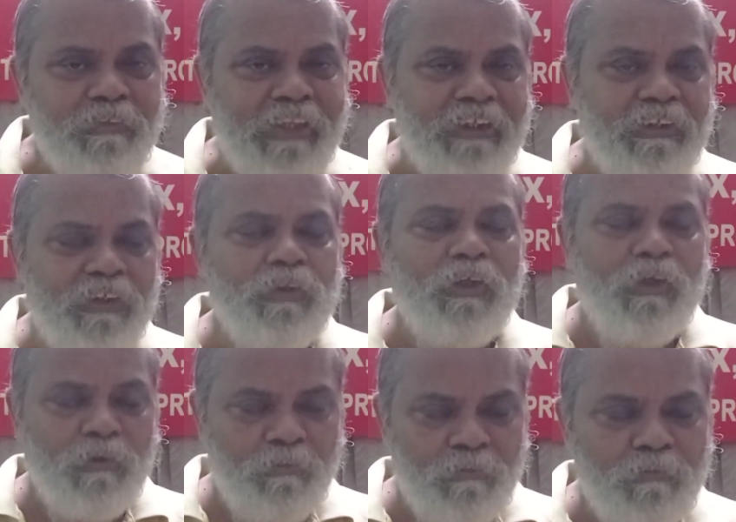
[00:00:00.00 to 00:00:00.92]
that is,
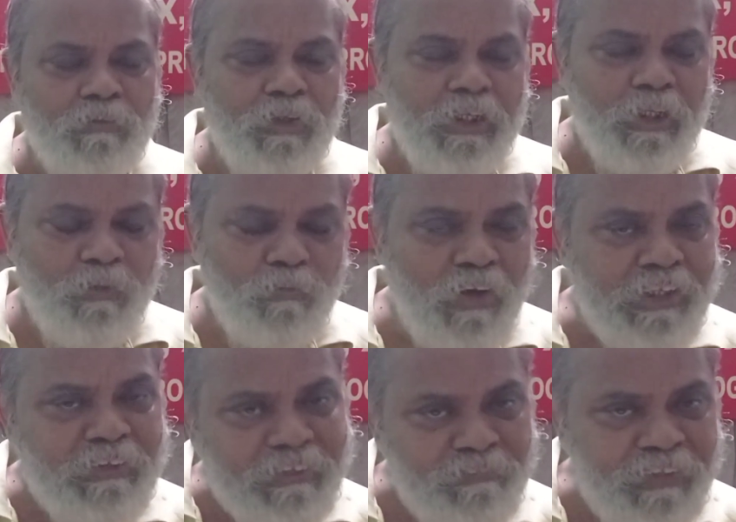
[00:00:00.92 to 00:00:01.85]

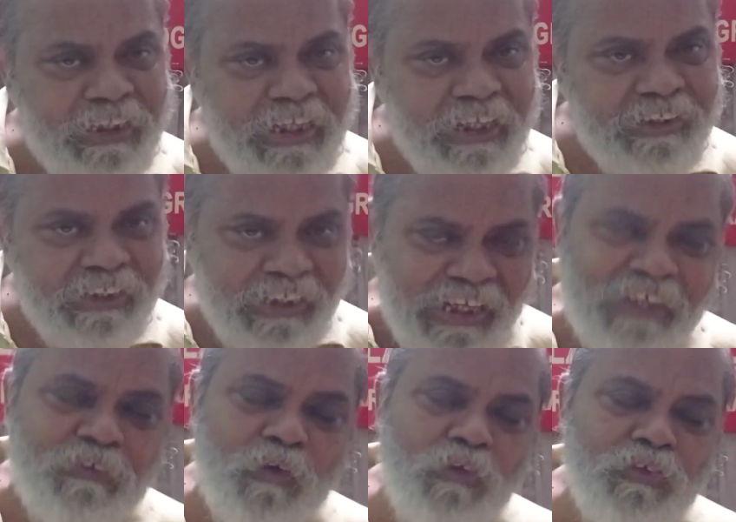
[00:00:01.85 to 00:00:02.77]
one, we get
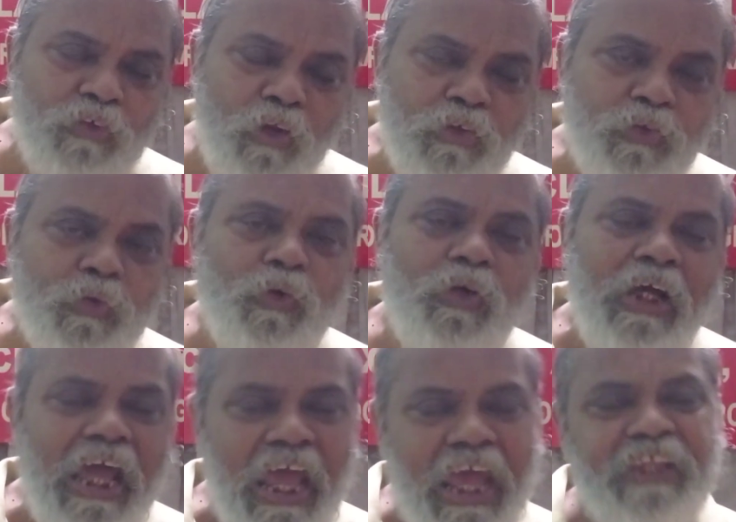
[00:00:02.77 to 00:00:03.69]
electrons also
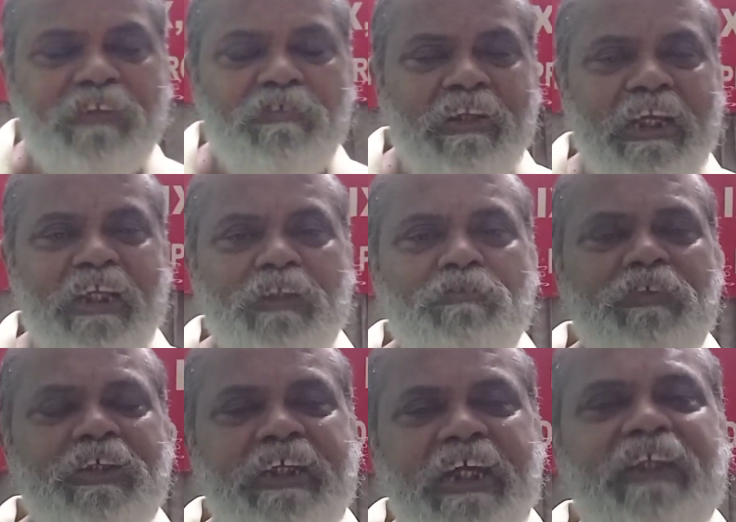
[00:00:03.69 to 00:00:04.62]
as well as
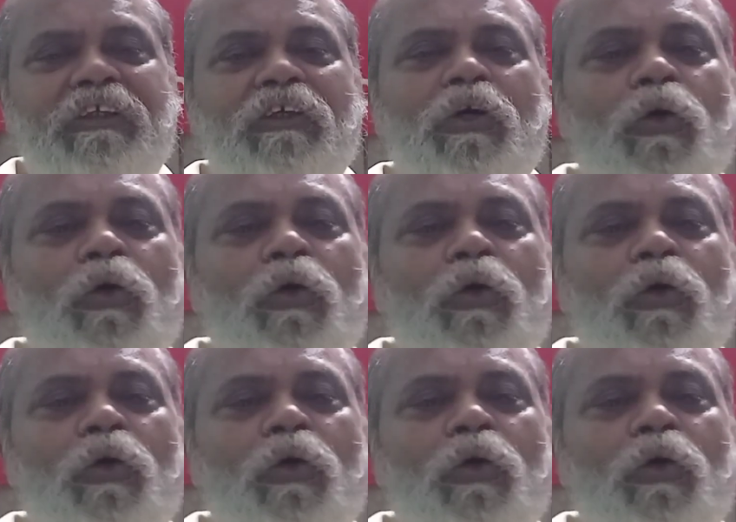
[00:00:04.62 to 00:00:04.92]
we get